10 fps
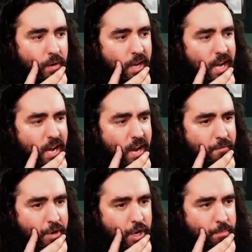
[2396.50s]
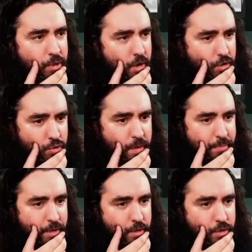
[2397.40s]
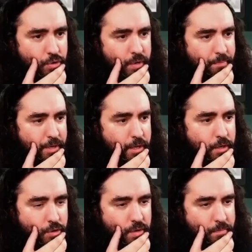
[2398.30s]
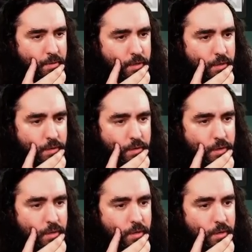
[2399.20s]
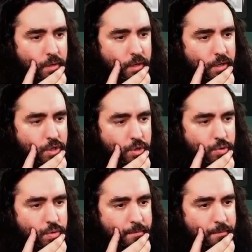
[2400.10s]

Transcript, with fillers: Life keeps on tripping, tripping, tripping into